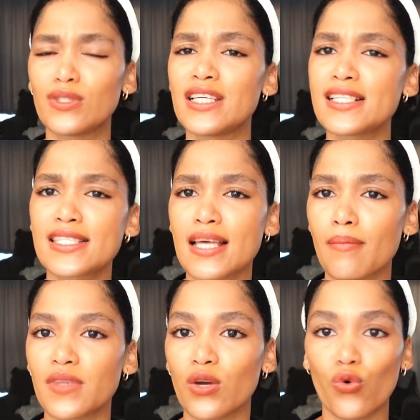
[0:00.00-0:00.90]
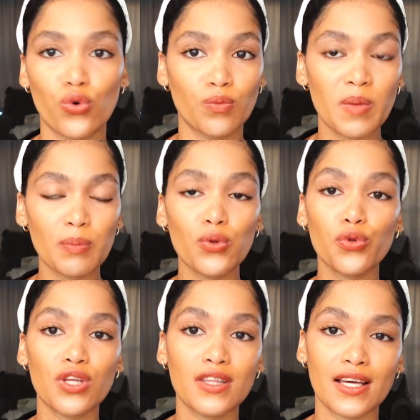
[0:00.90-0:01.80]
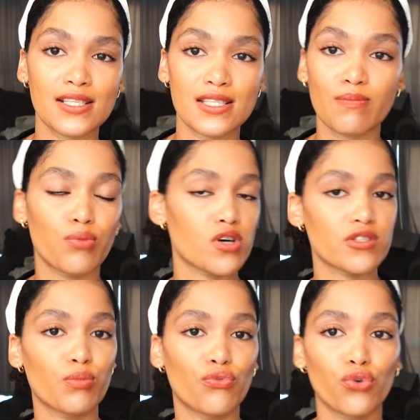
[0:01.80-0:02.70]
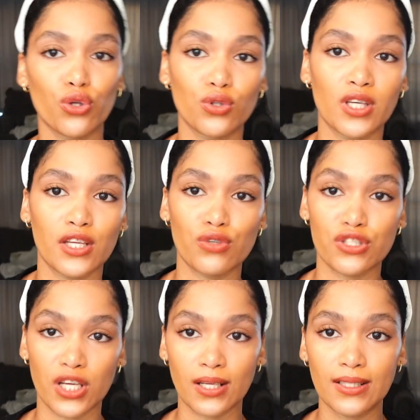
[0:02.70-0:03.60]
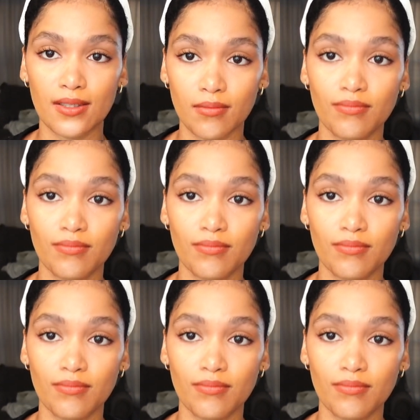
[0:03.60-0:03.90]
did something, or people think that it's impossible for you to get rejected,